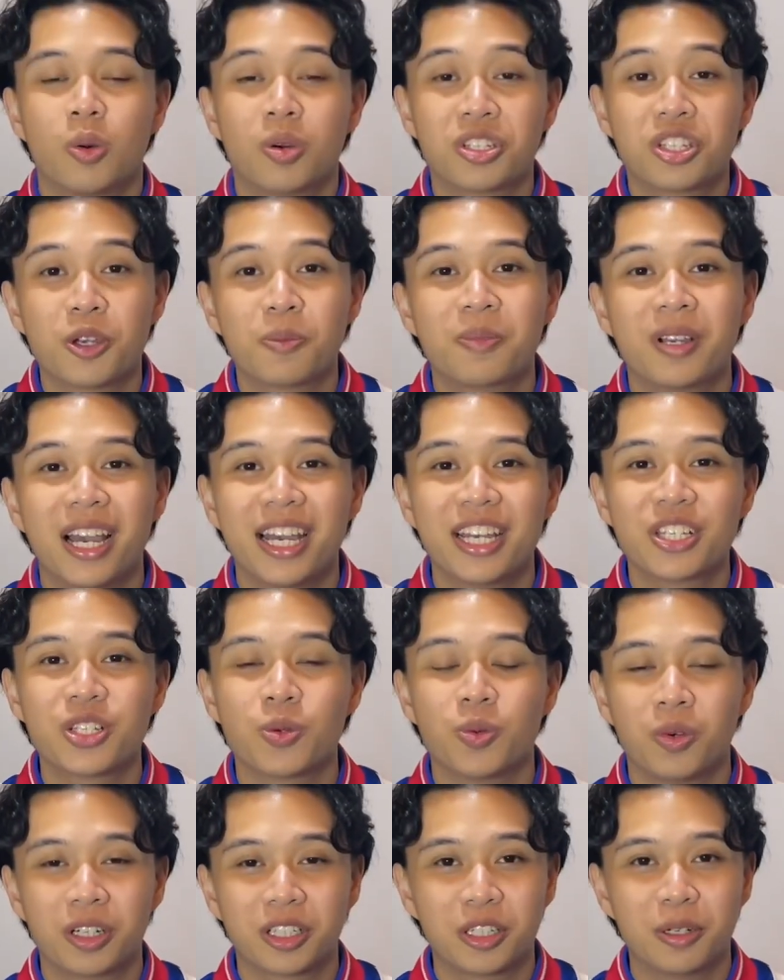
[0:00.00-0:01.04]
What's up guys?
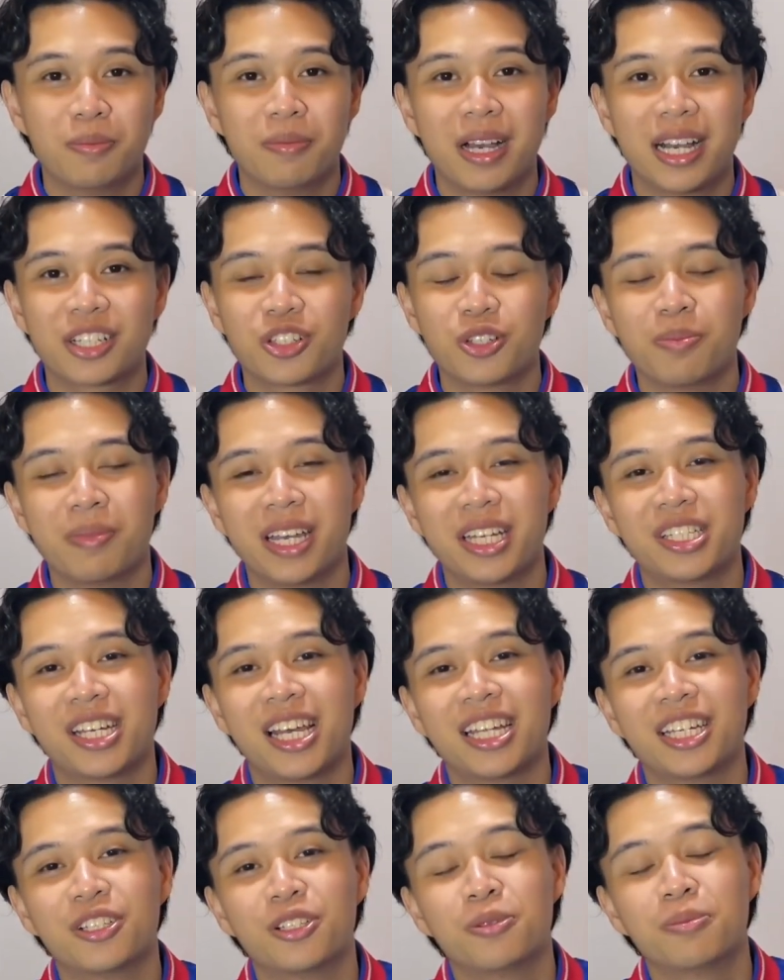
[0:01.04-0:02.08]
Welcome back to my
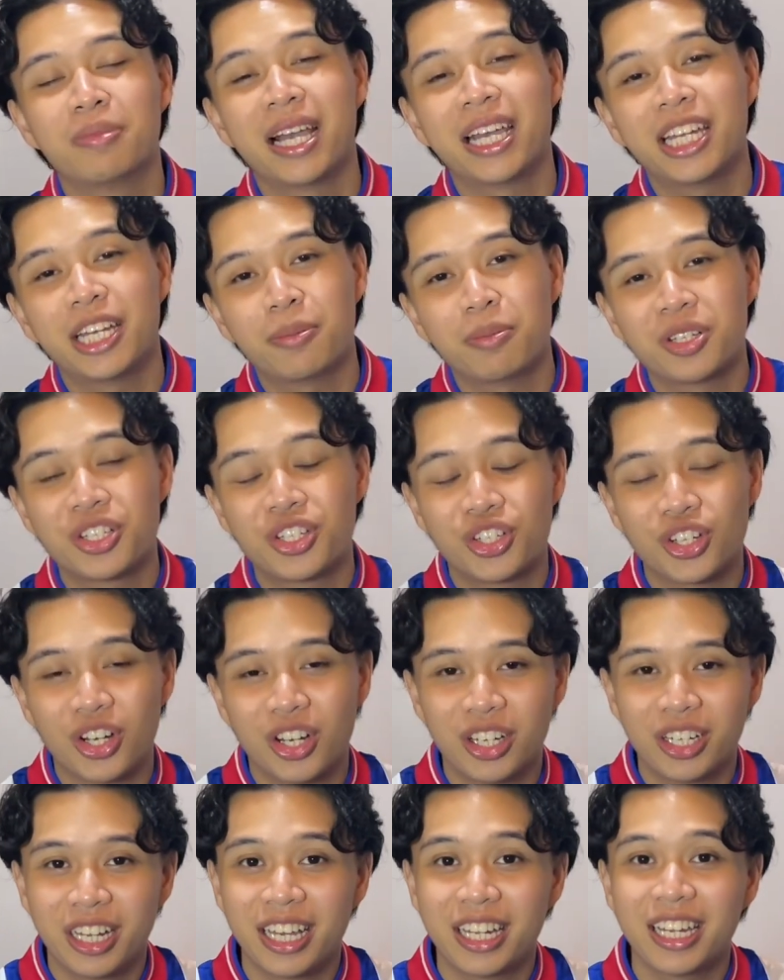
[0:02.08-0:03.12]
channel. My name is
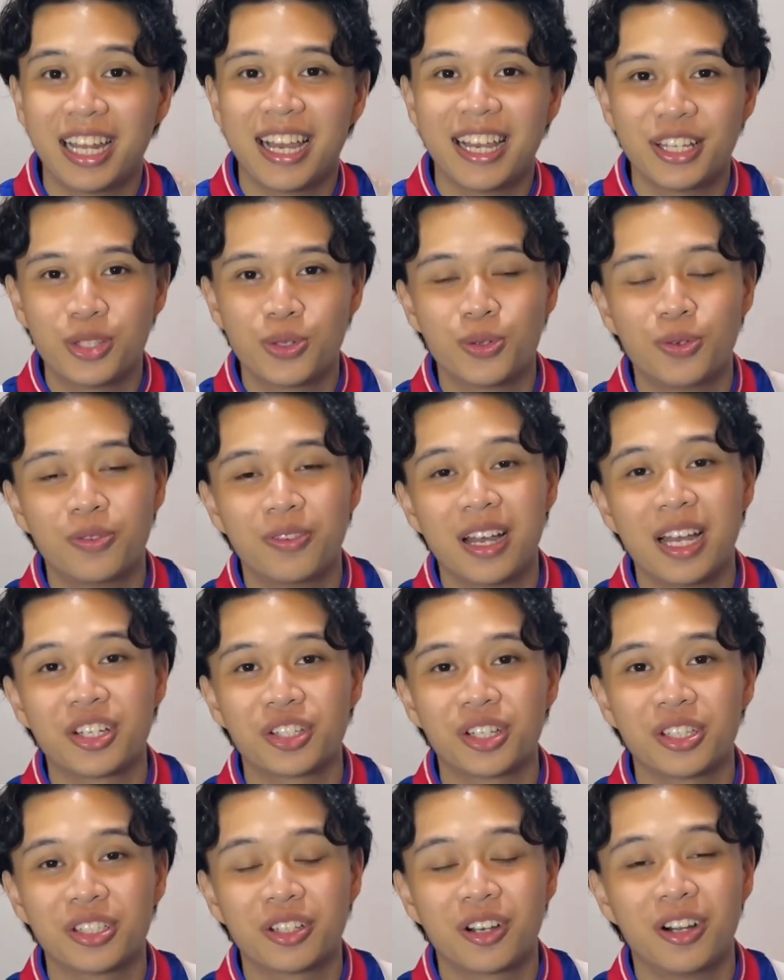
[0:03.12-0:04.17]
John and I do
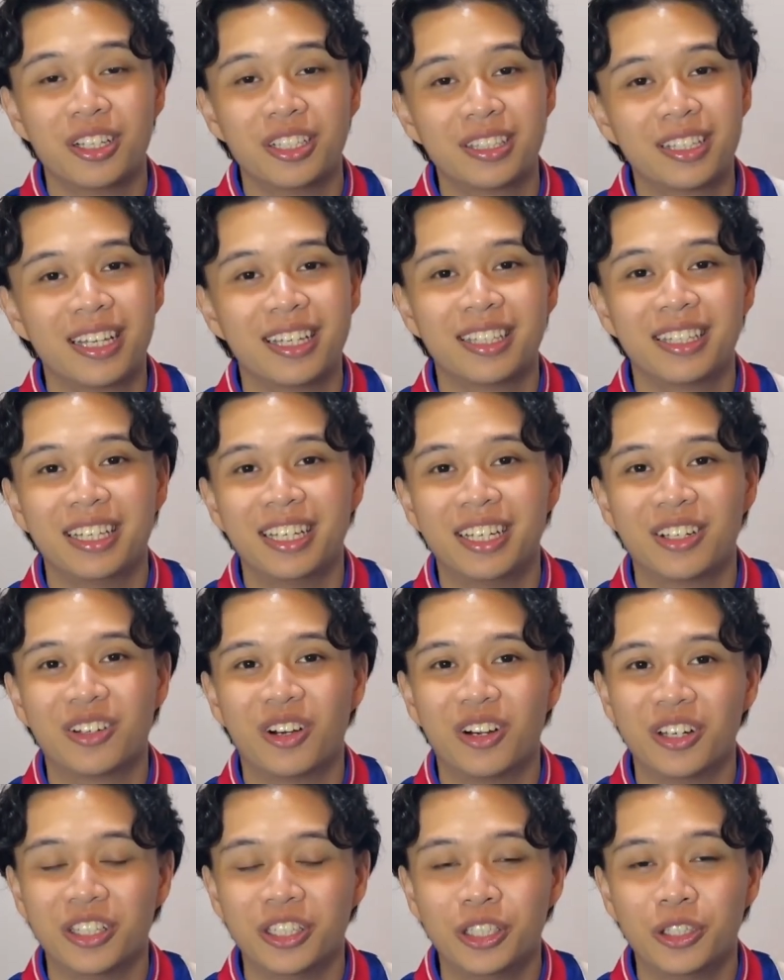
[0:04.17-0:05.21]
fashion content here
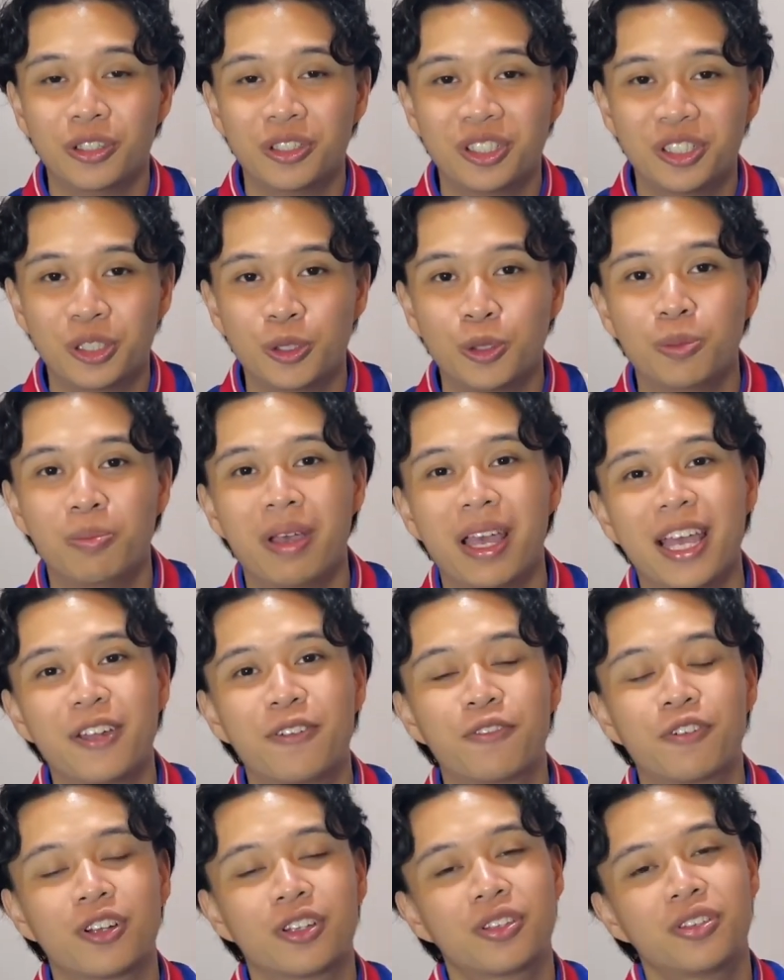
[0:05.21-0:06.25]
on YouTube. And
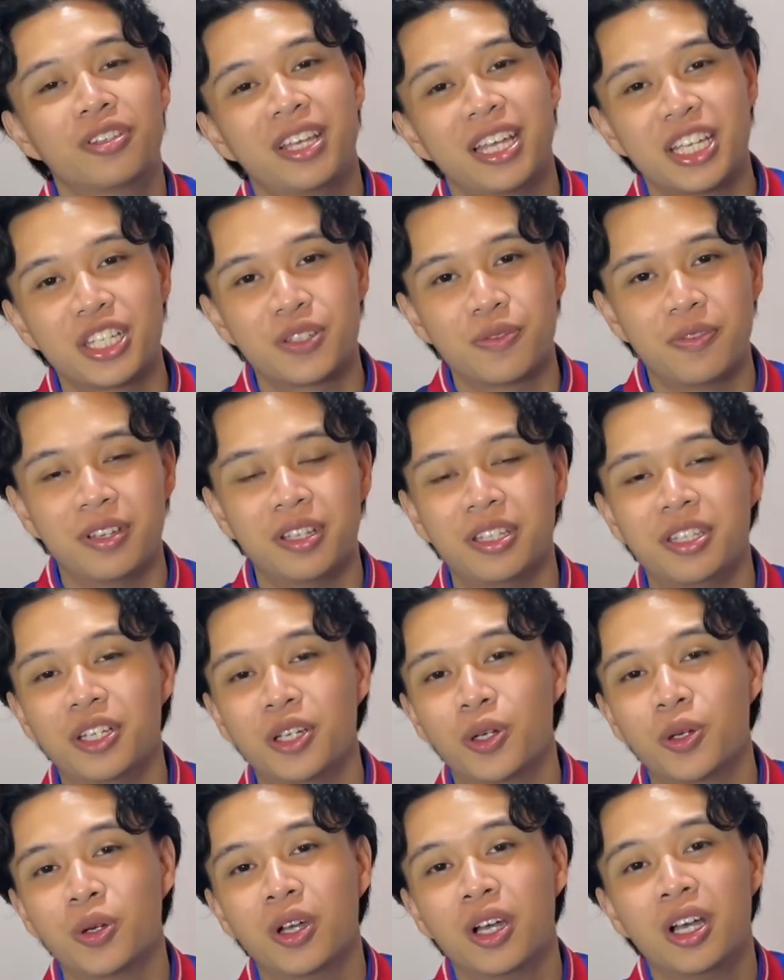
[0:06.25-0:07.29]
for today's
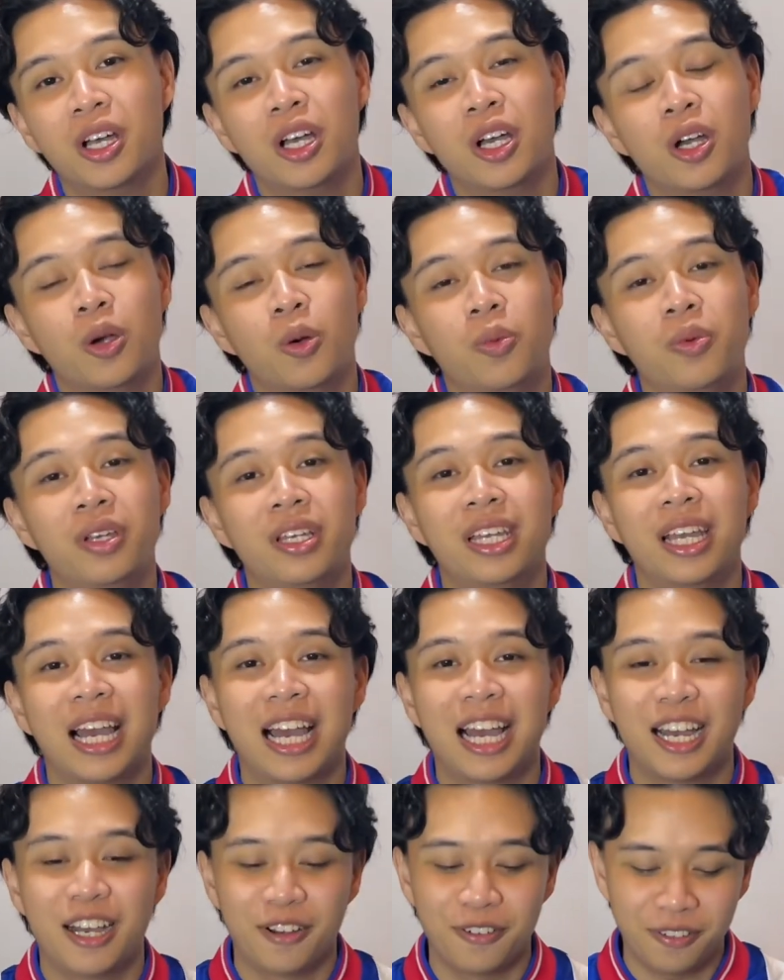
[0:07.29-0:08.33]
video, we
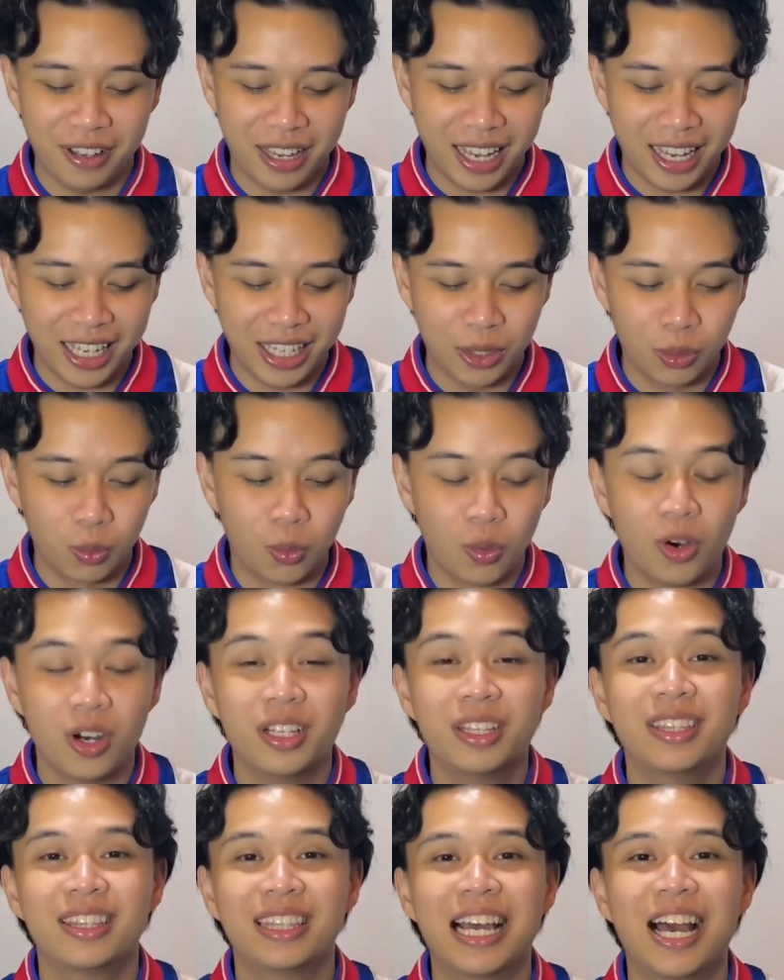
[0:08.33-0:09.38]
have a
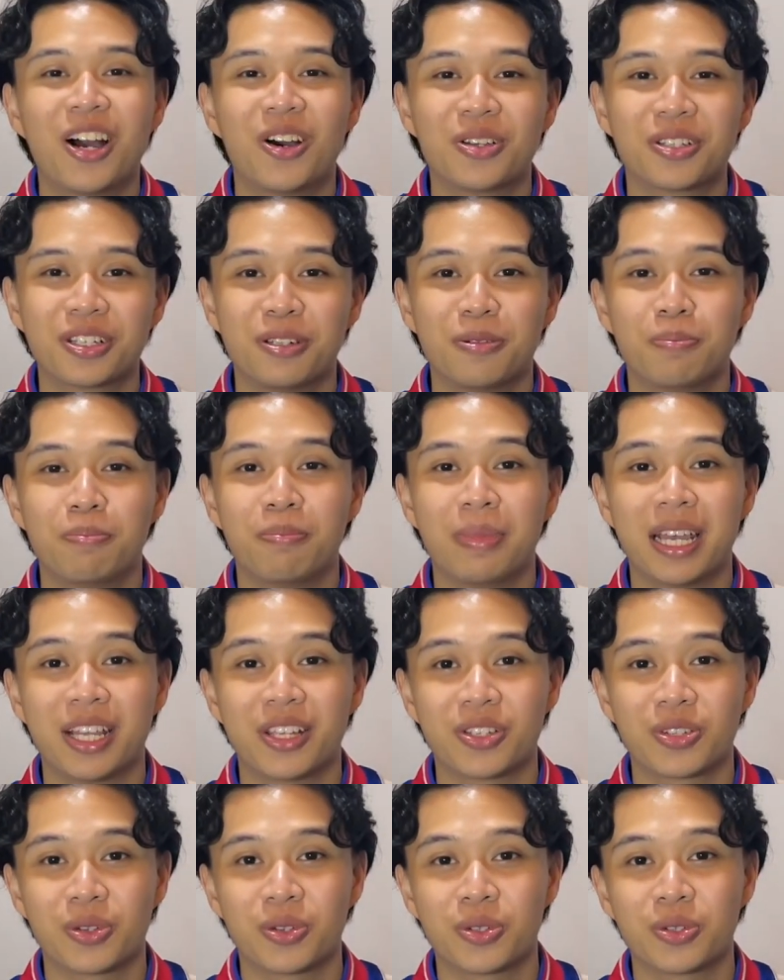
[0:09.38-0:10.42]
1,000
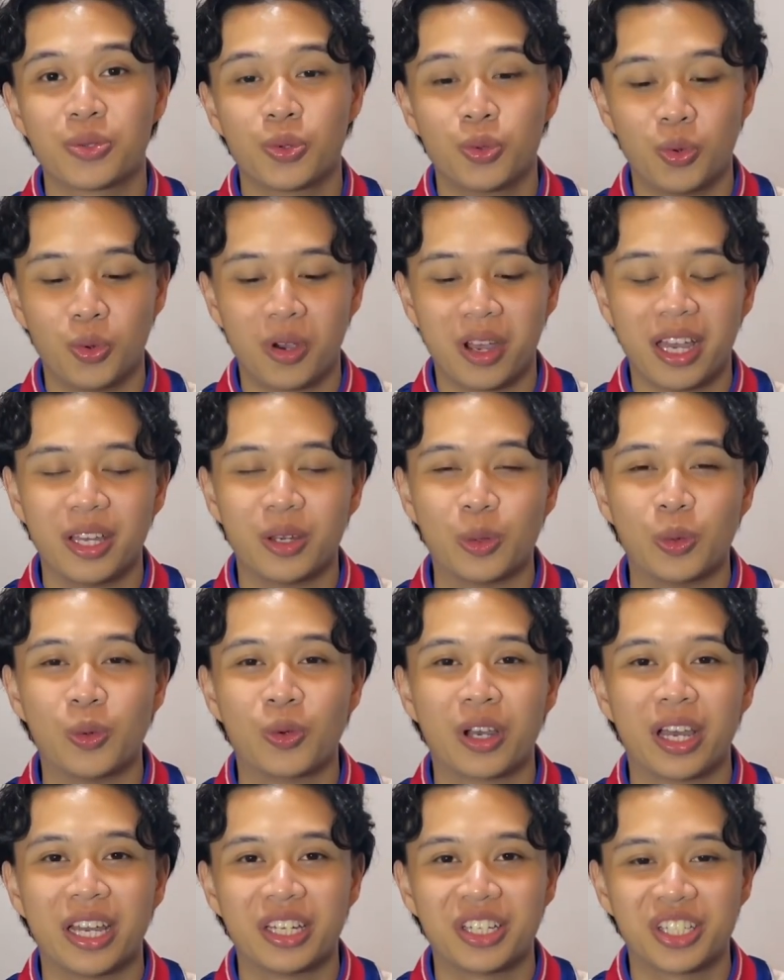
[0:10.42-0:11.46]
pesos
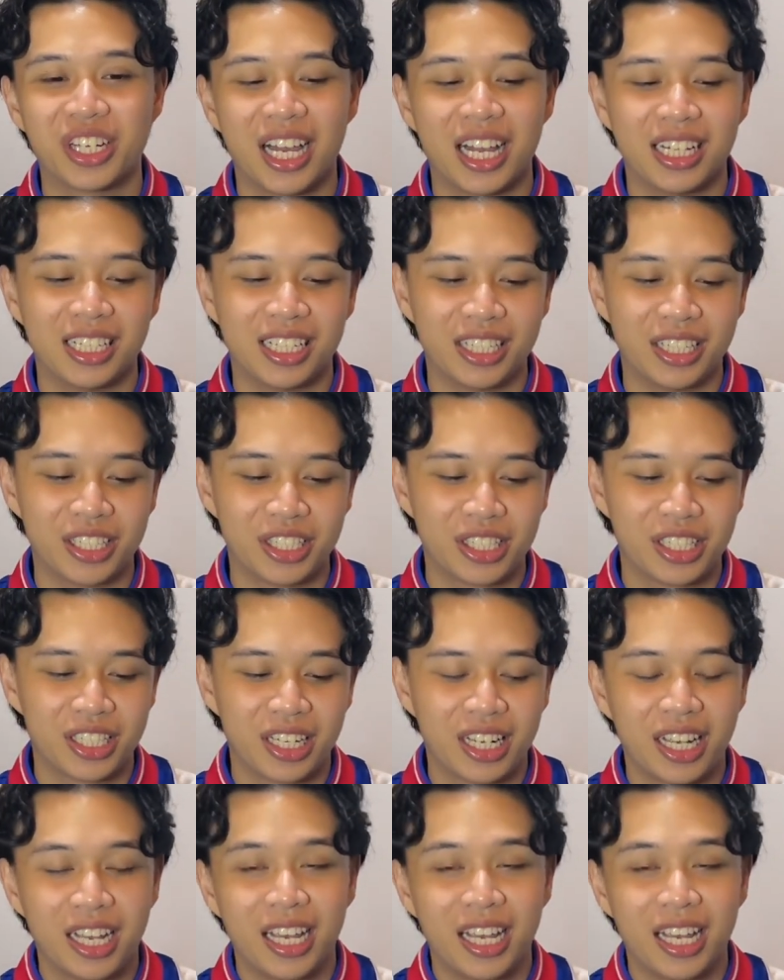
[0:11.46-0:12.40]
Ukay-Ukay challenge.